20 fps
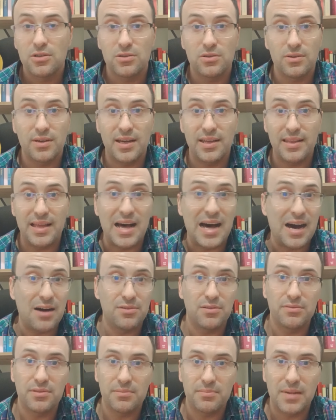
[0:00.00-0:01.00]
you get out
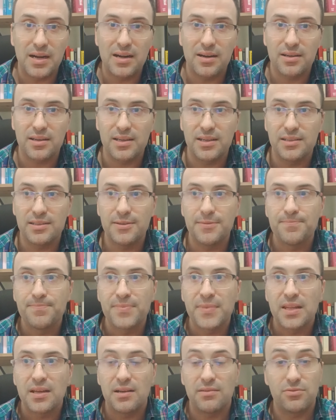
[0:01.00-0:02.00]
of the market
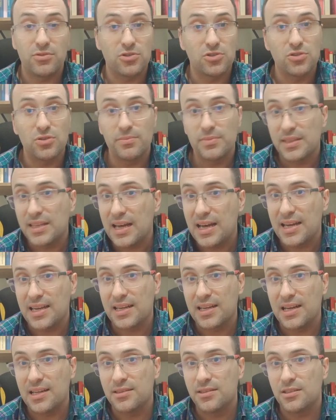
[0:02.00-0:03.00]
for some
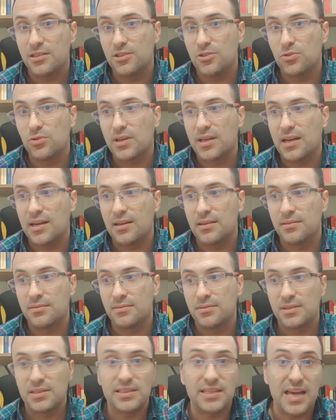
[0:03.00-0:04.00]
time until you
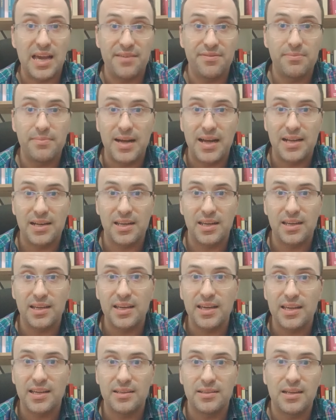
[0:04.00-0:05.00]
can save money
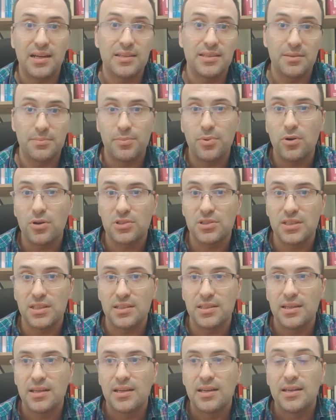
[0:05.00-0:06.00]
again and
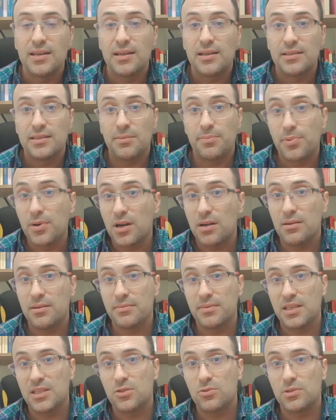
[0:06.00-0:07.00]
deposit. The problem
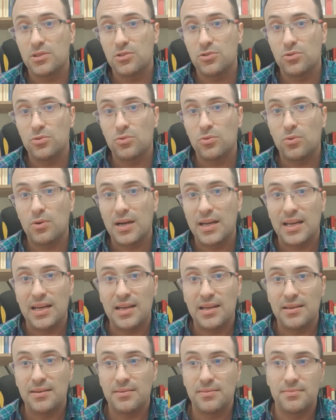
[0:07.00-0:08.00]
is when you
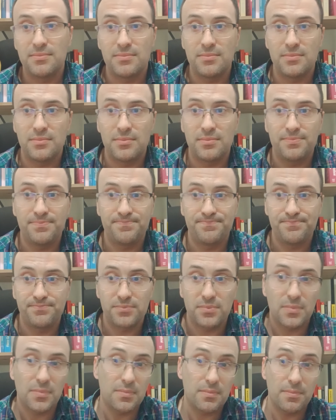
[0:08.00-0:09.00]
wanna
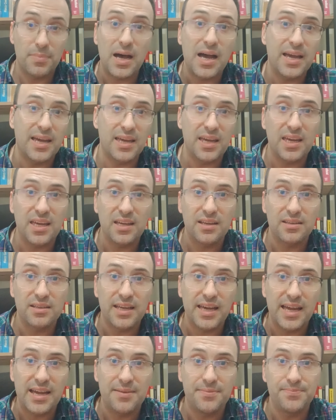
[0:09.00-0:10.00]
buy in
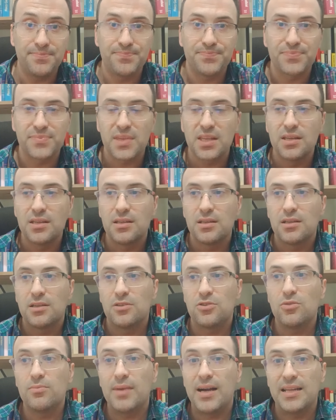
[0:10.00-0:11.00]
again,
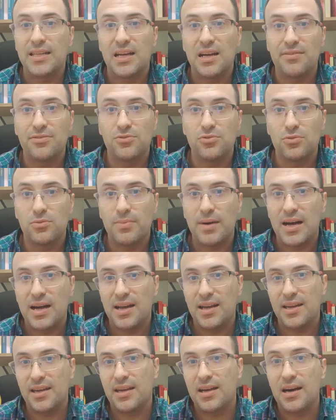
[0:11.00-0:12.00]
you might have to
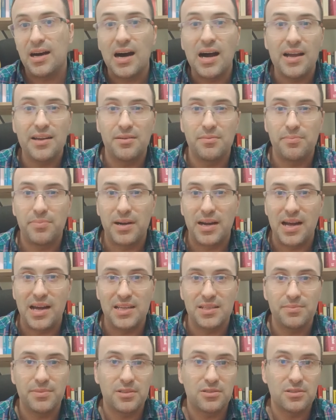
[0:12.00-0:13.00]
buy a higher
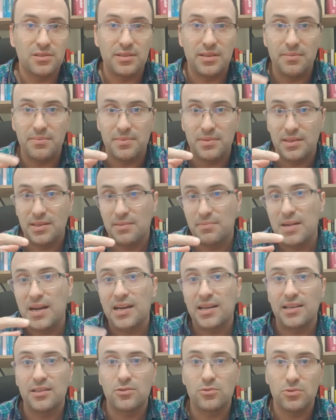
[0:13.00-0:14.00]
price because the
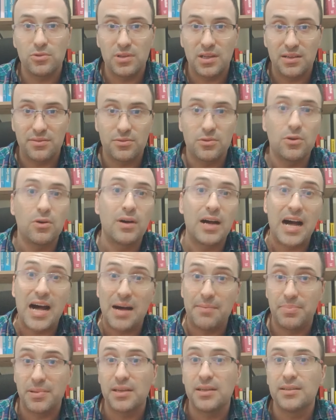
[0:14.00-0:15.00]
market could have gone
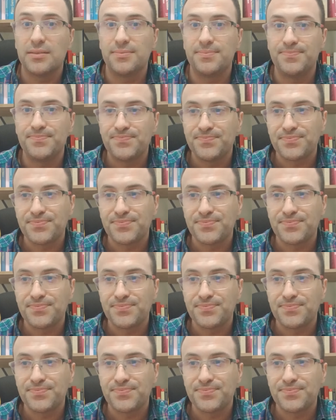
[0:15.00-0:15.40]
up again.